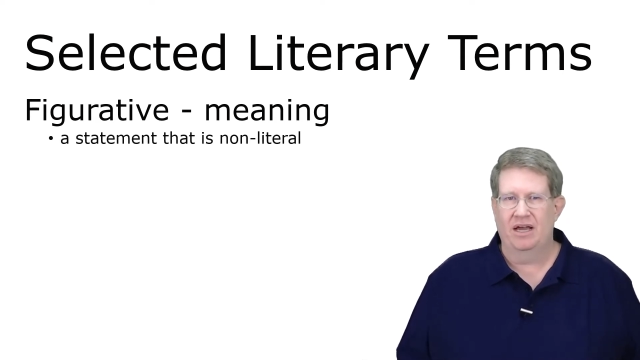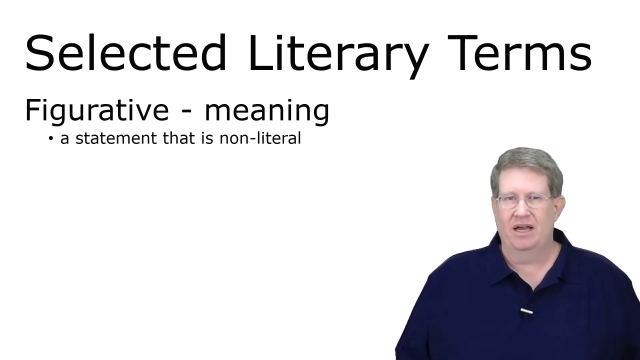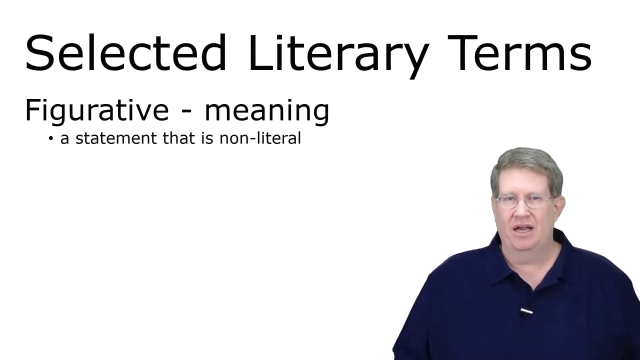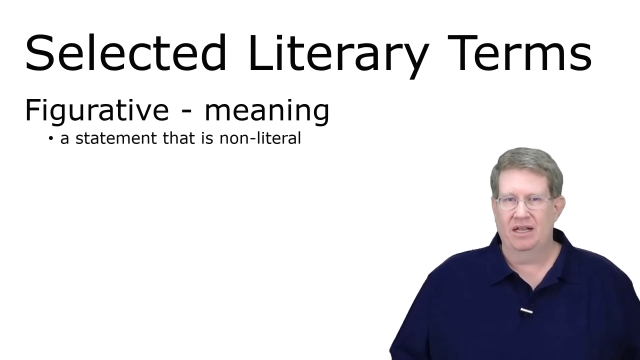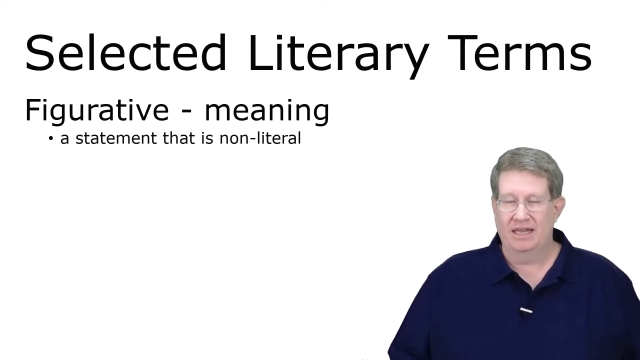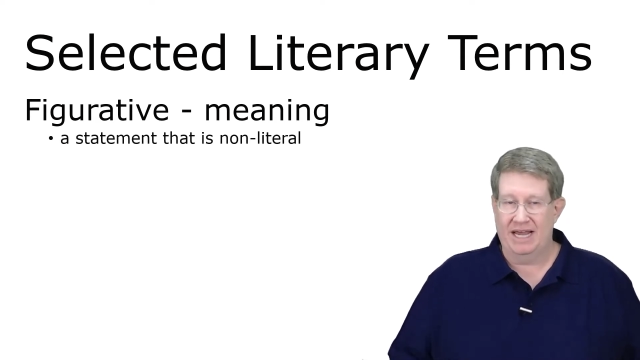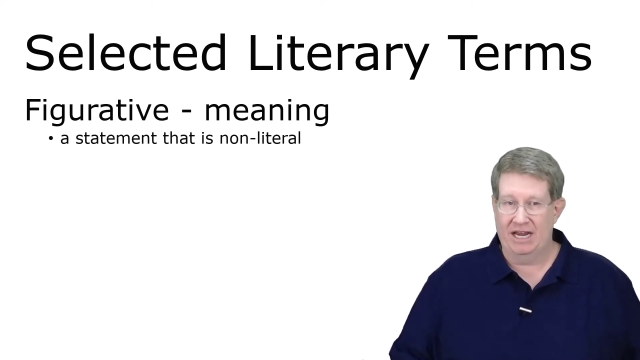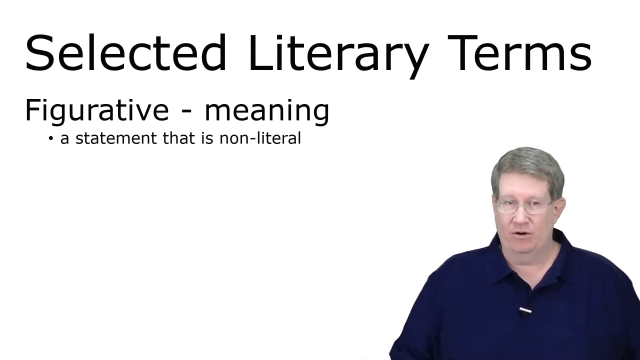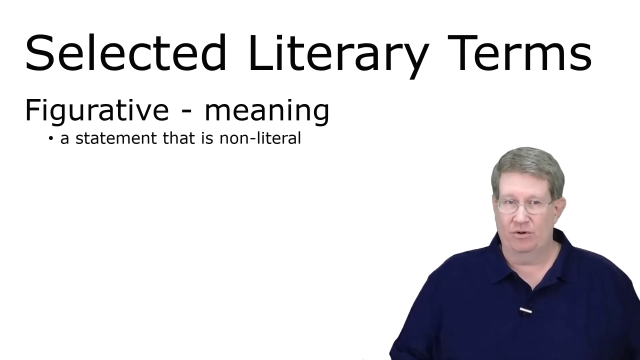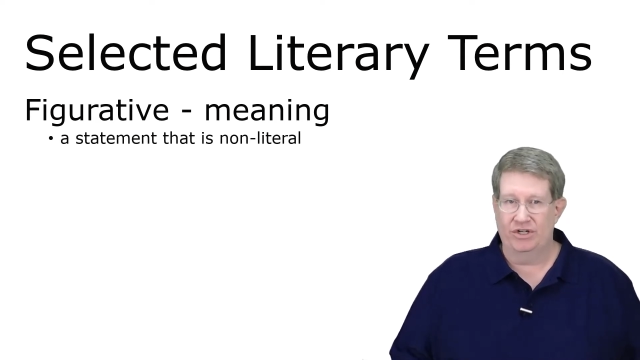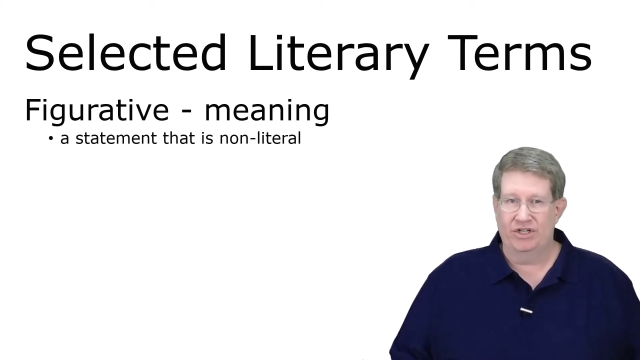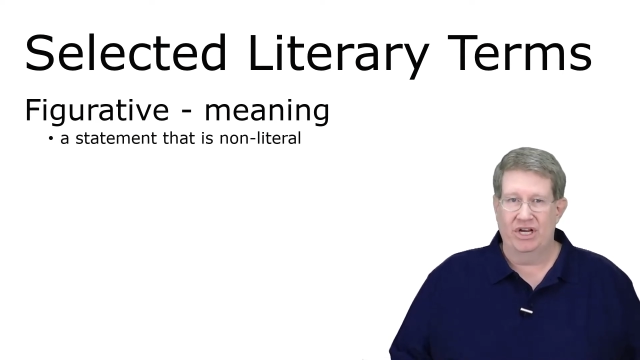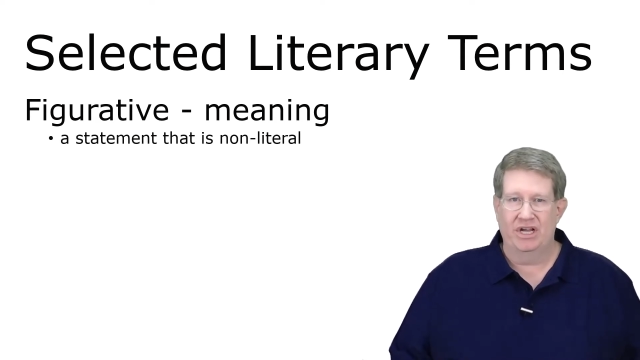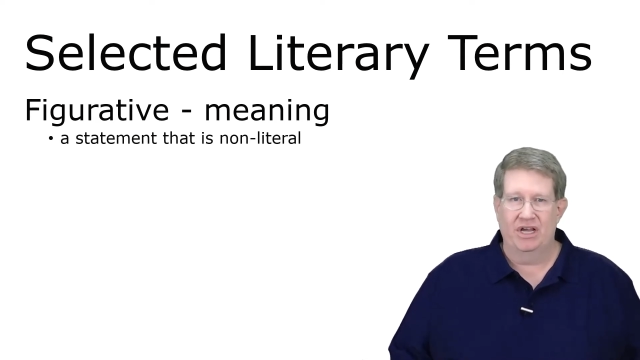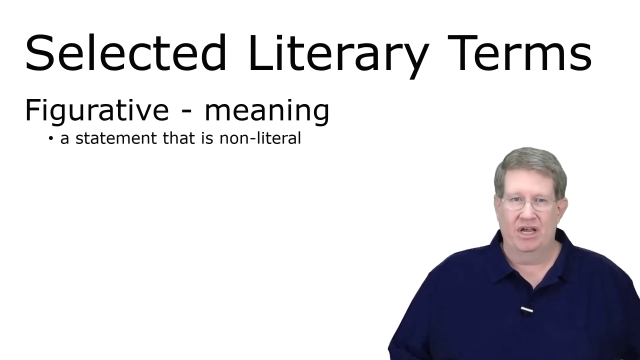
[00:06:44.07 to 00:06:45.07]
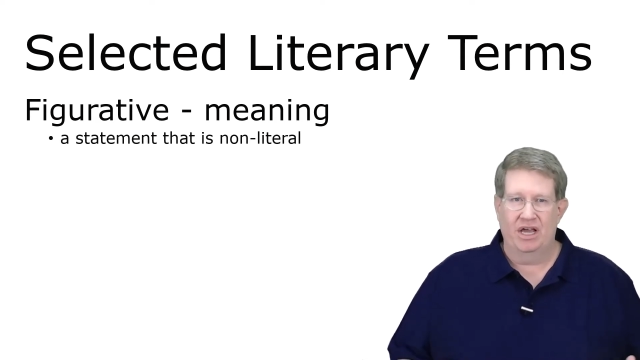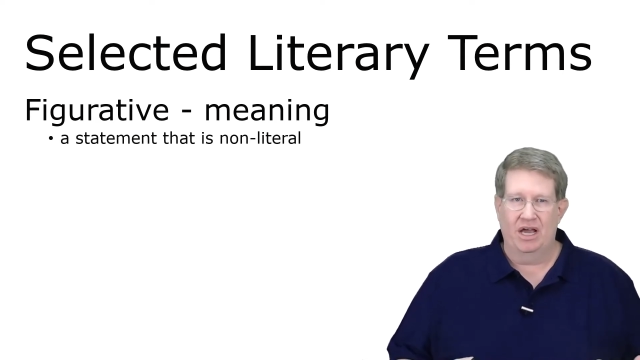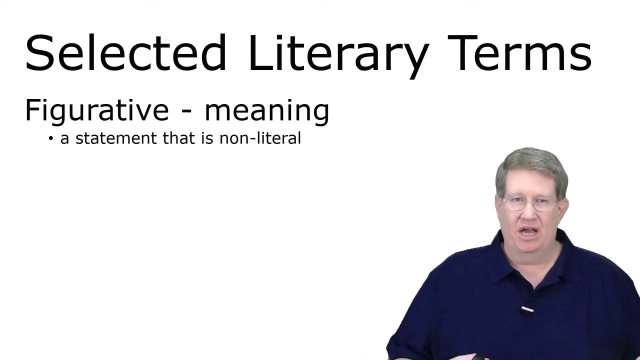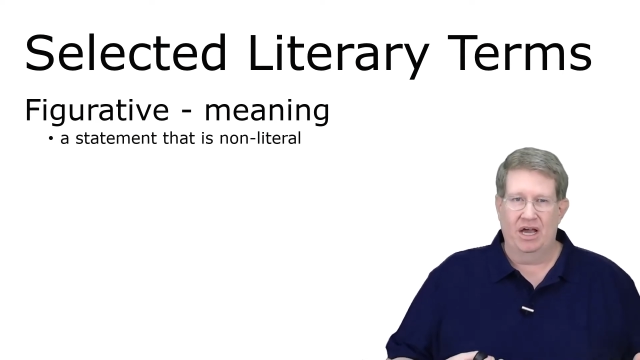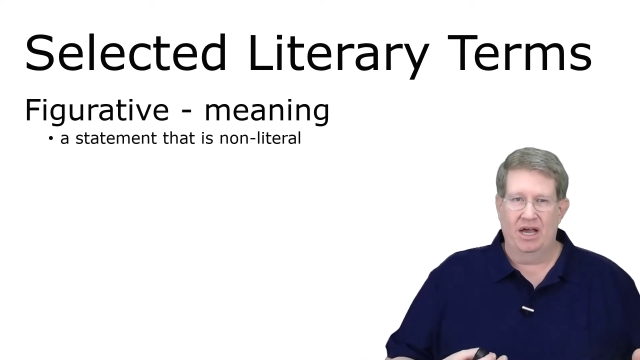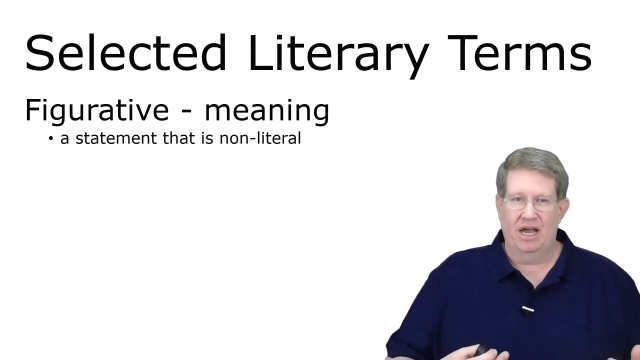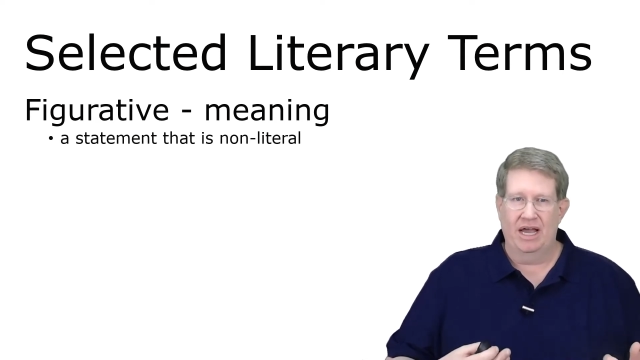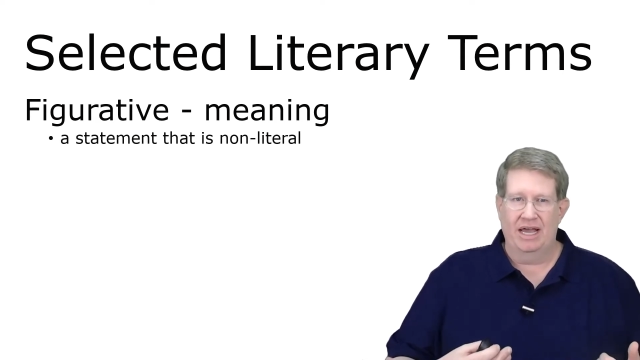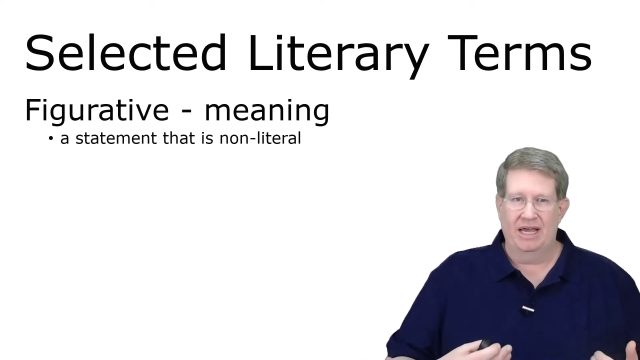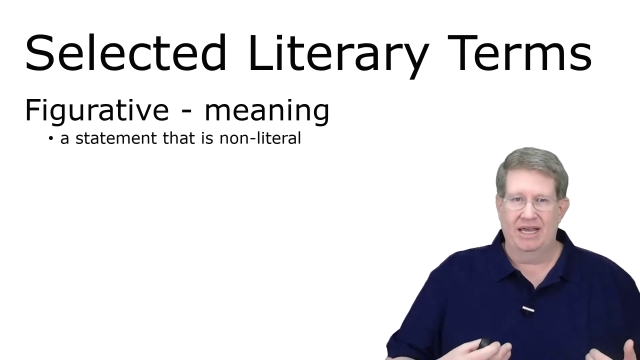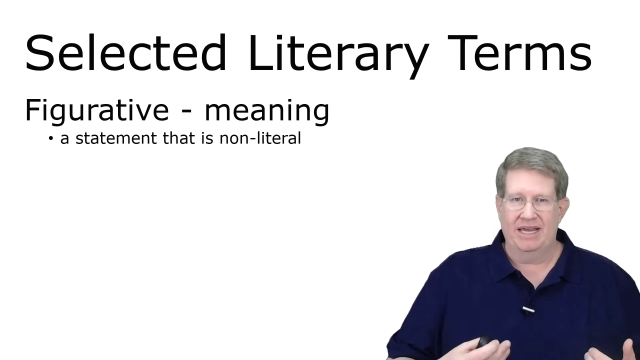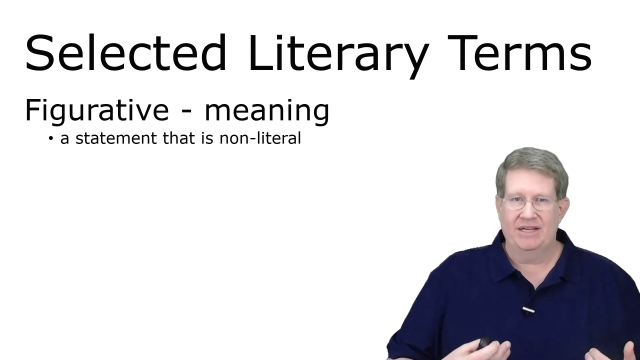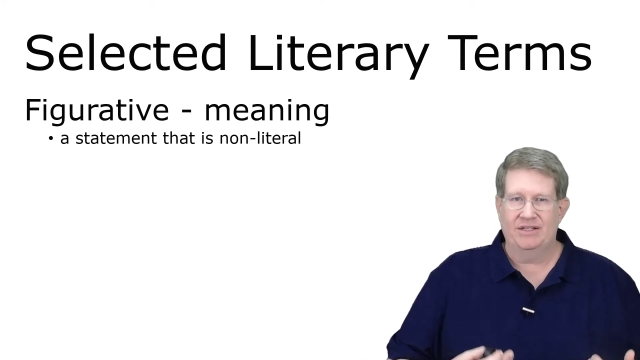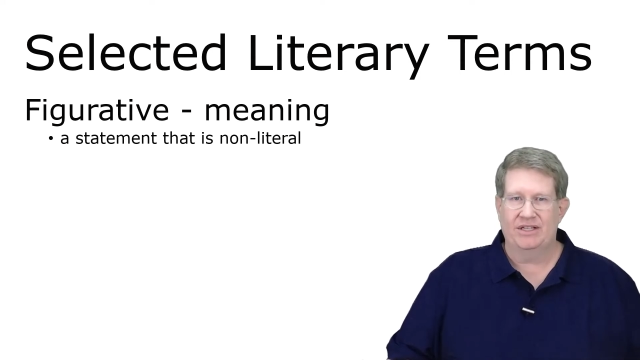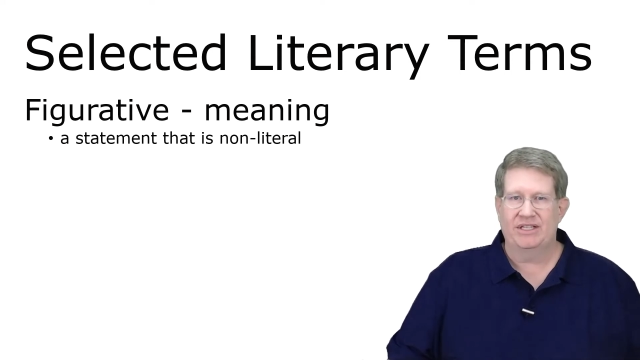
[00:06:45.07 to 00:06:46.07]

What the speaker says: language is a